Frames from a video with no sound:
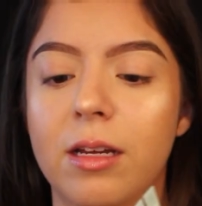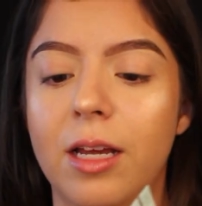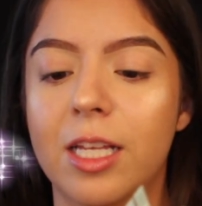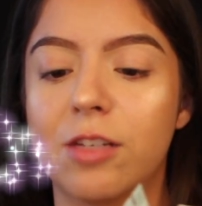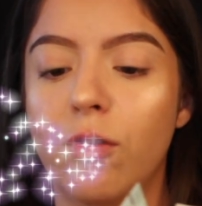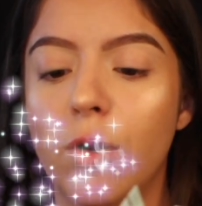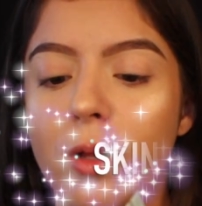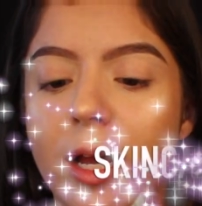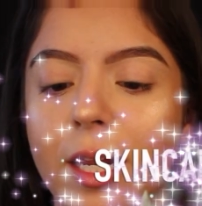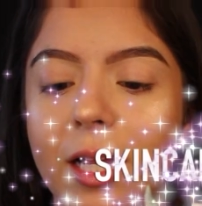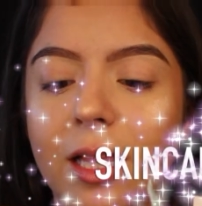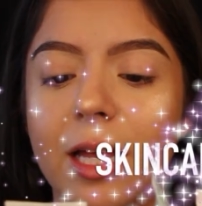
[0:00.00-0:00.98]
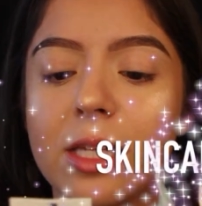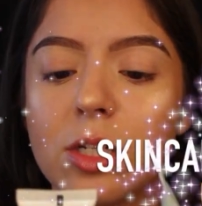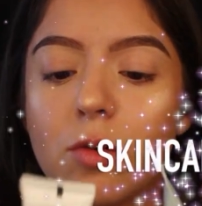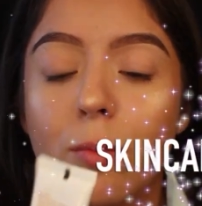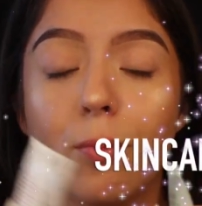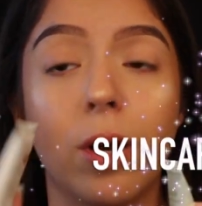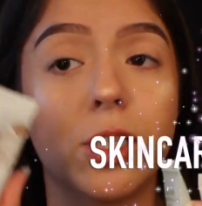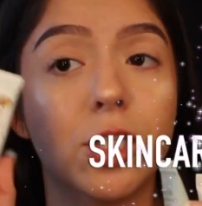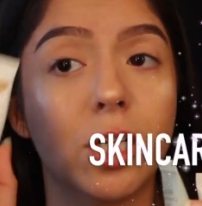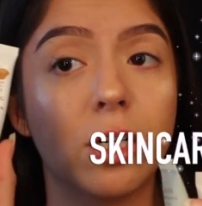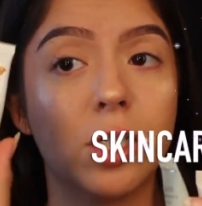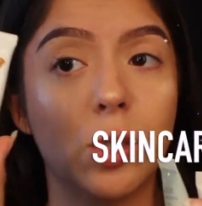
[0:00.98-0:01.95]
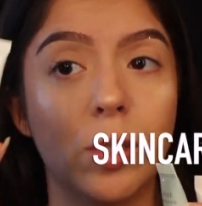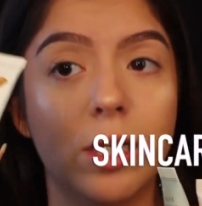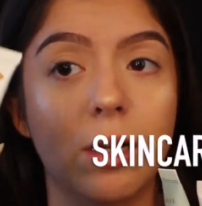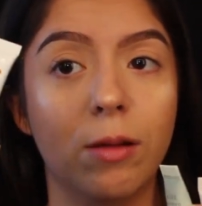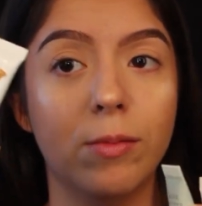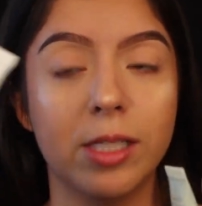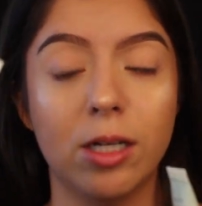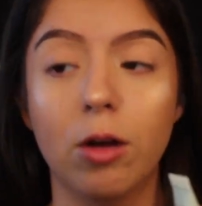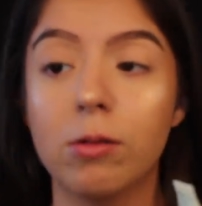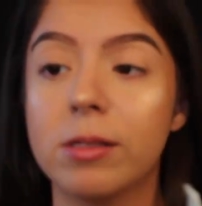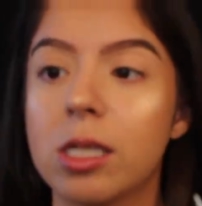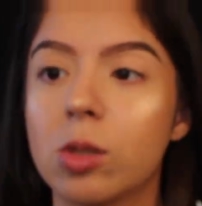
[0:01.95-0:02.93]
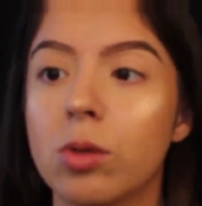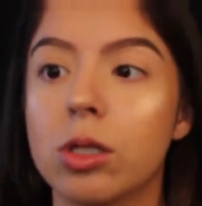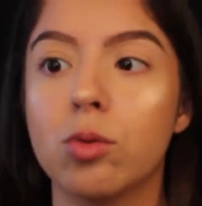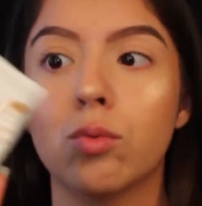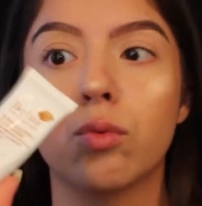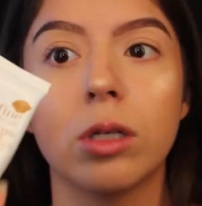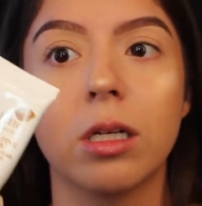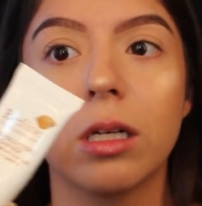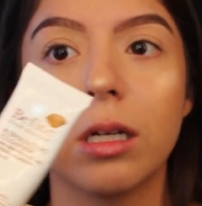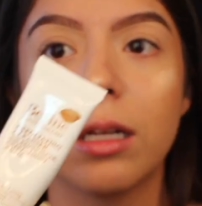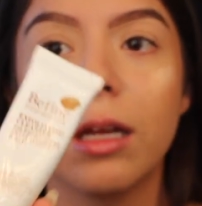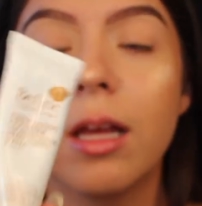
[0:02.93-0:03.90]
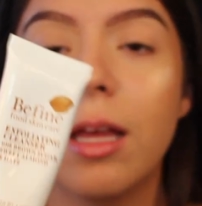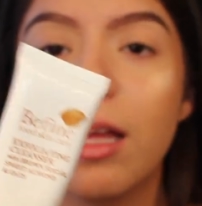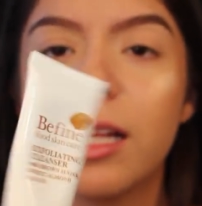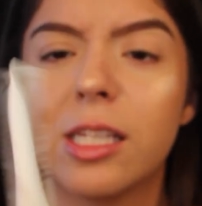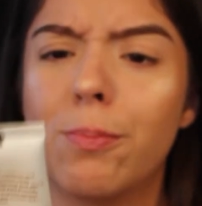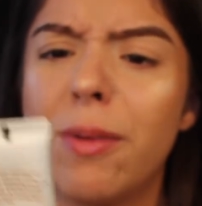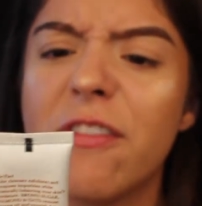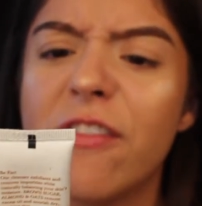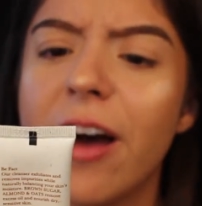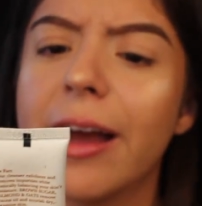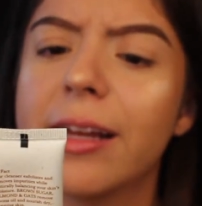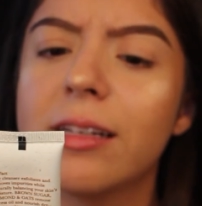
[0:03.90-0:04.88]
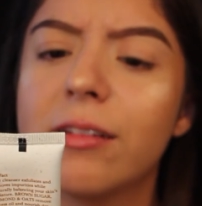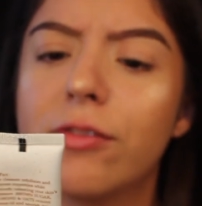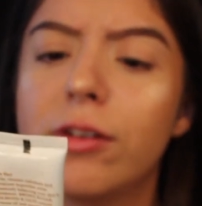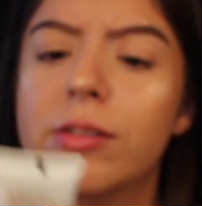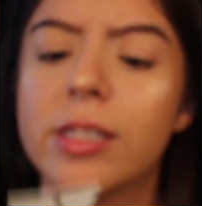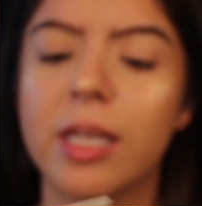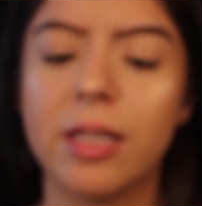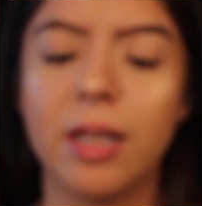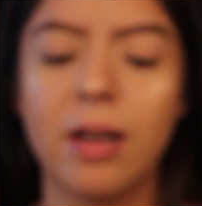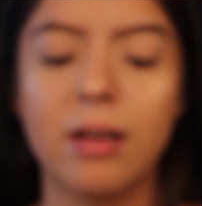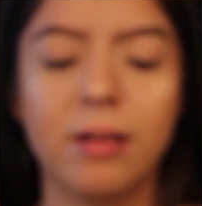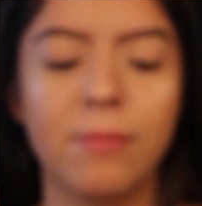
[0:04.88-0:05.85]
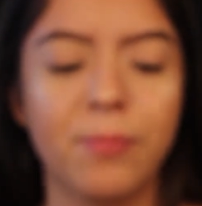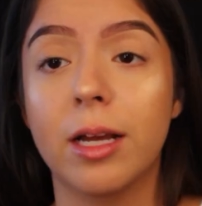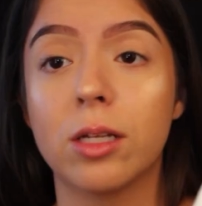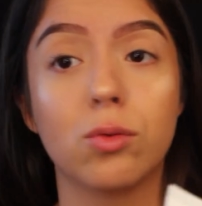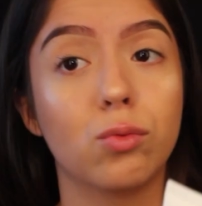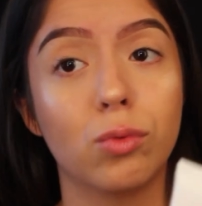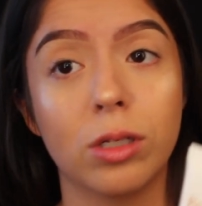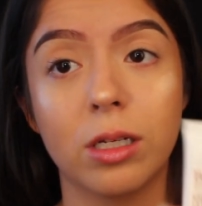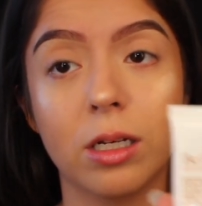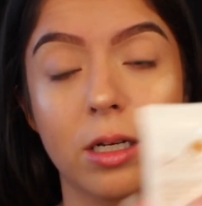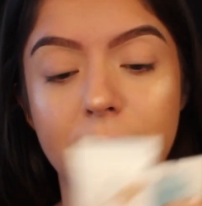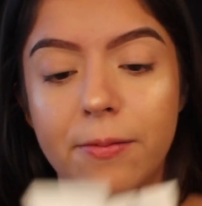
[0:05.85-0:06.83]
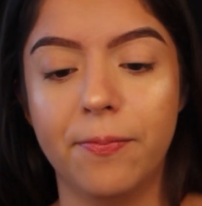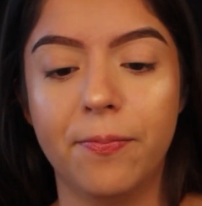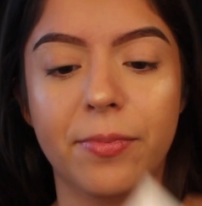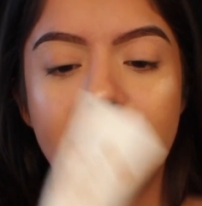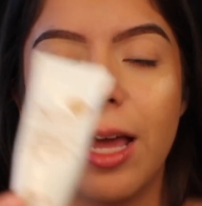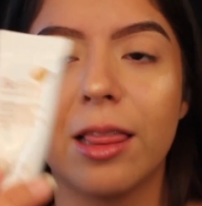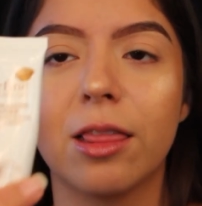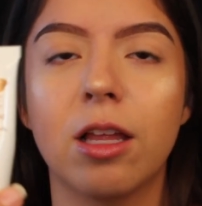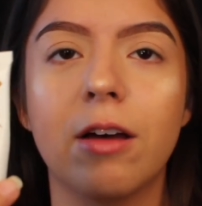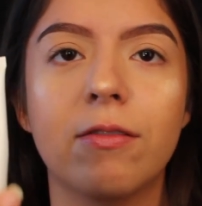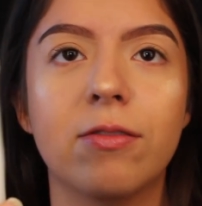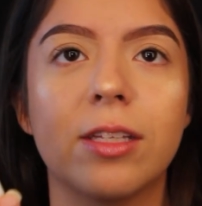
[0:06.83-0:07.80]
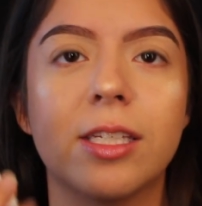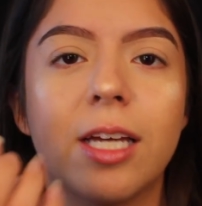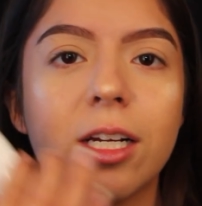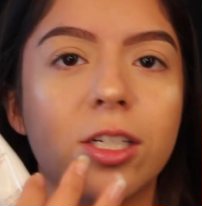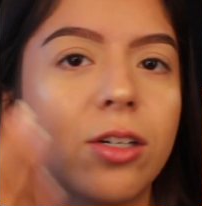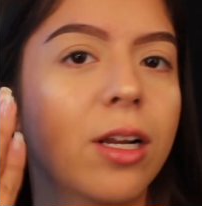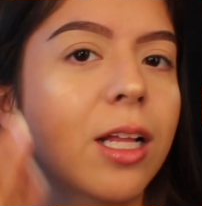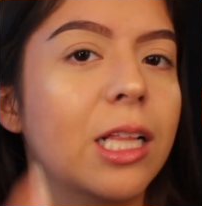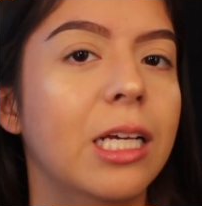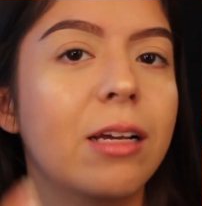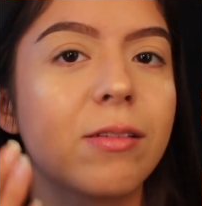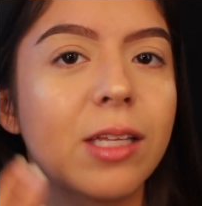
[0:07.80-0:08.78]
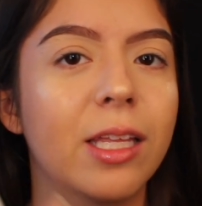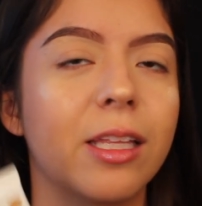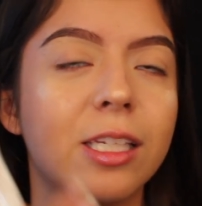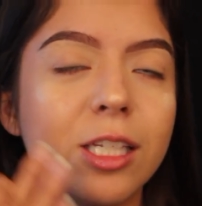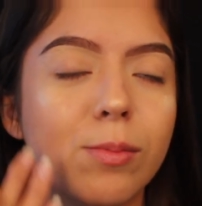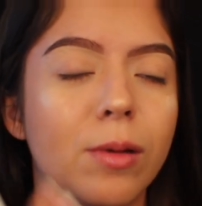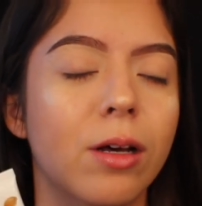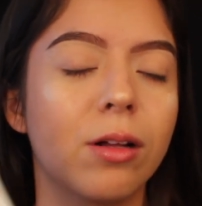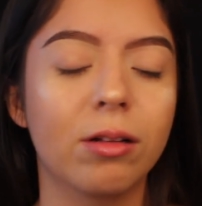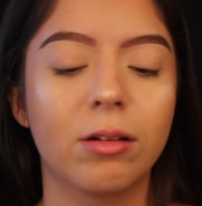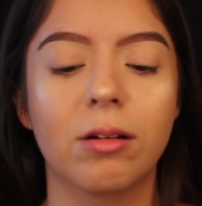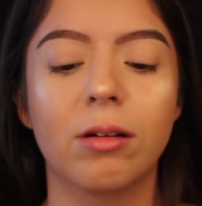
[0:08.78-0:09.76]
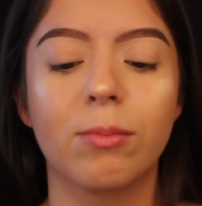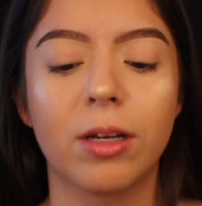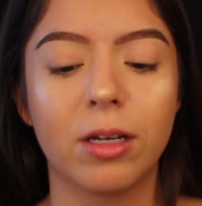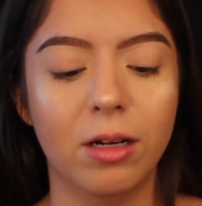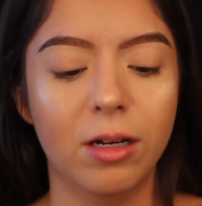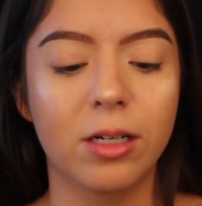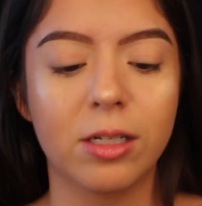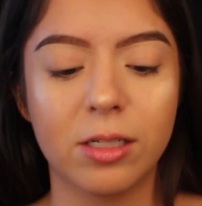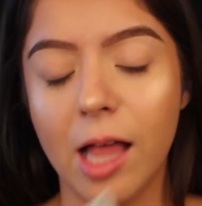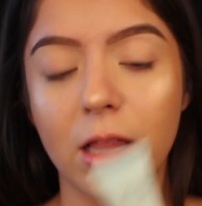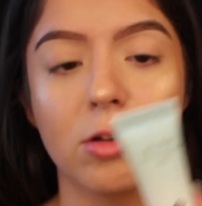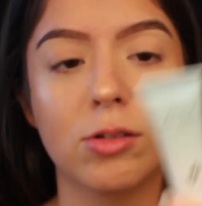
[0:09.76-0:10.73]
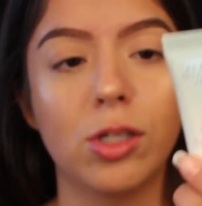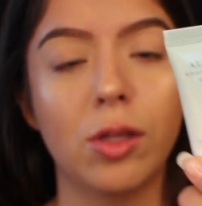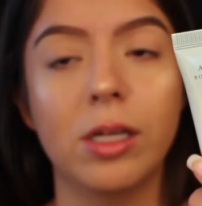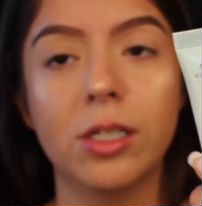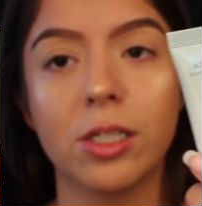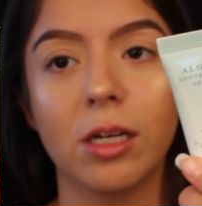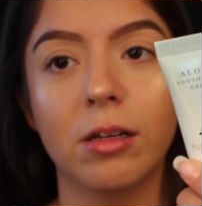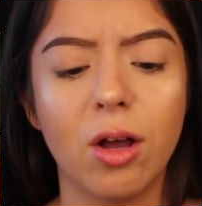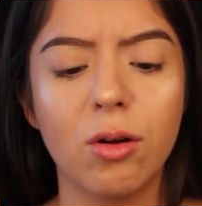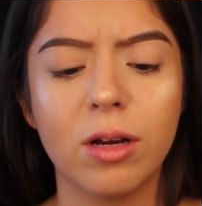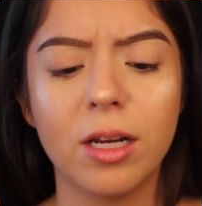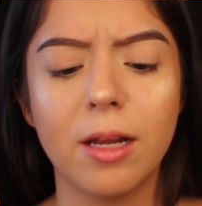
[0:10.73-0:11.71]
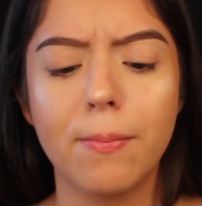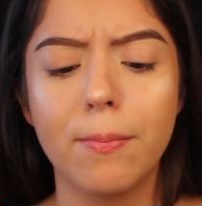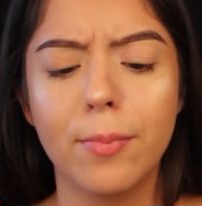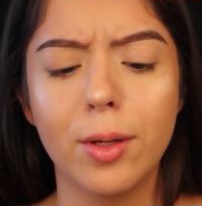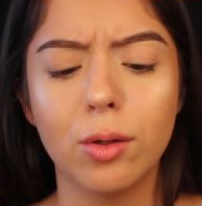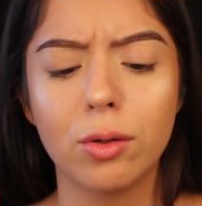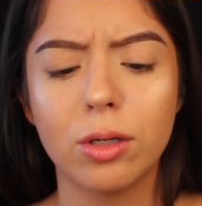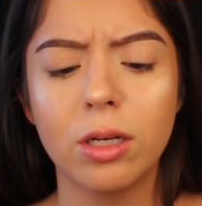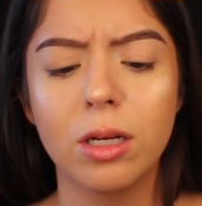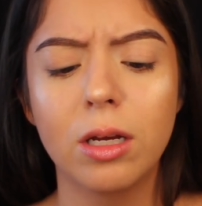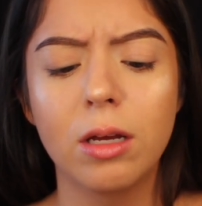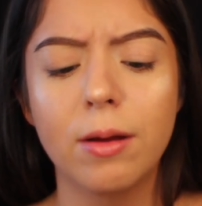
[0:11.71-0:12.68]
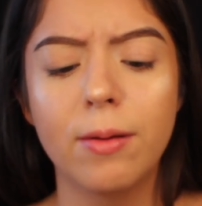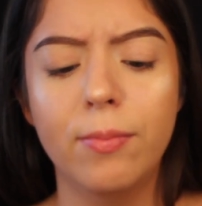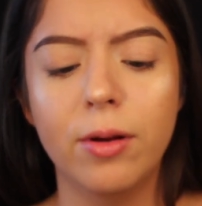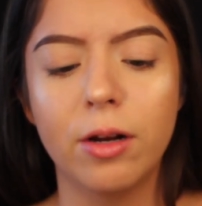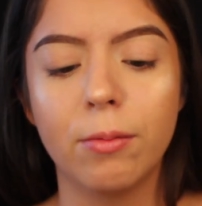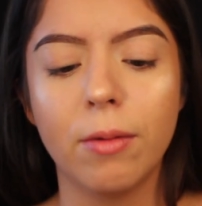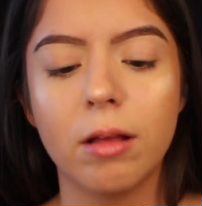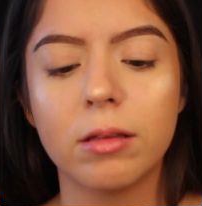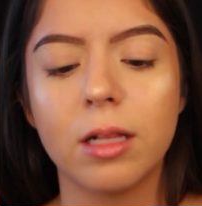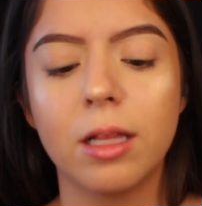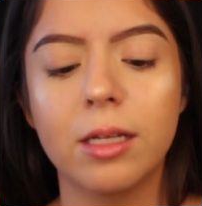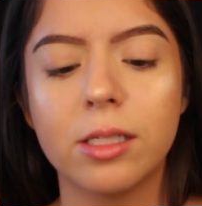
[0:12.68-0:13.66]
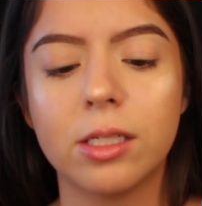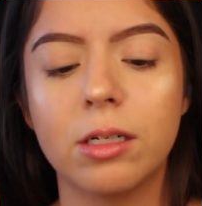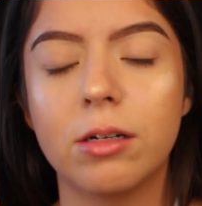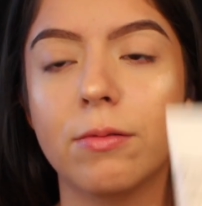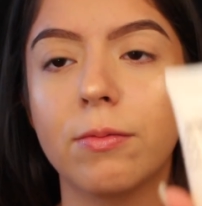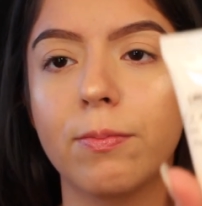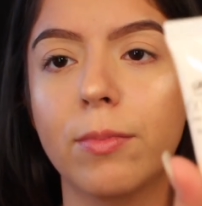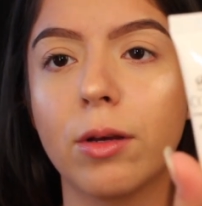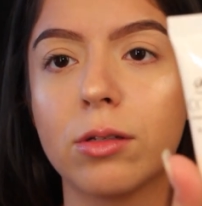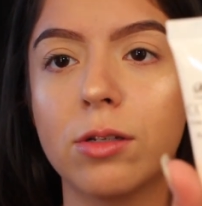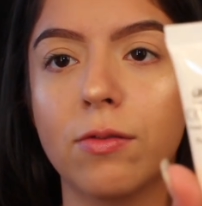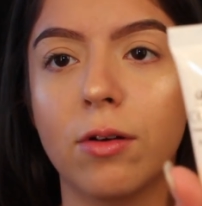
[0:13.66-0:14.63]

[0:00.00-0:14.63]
Exfoliating cleanser with brown sugar, sweet almonds, and oats. This one is really good. It's Be Fine Food Skincare. It's really good. I love the texture that it leaves and then the smell. Oh my gosh. Aloe Saline Gel, Coconut Milk Pure Malt Cleanser, Milk to